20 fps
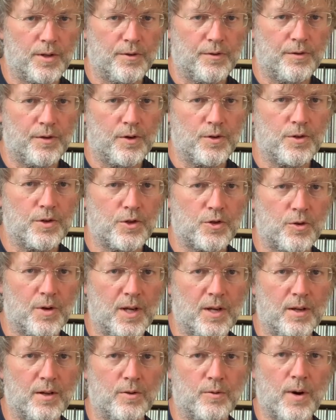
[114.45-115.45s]
the first
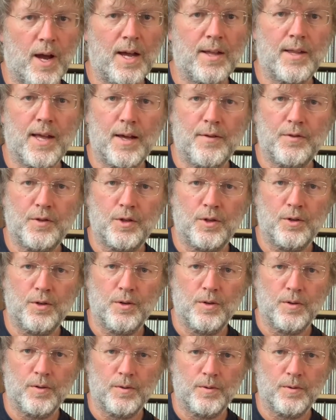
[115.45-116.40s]
string right after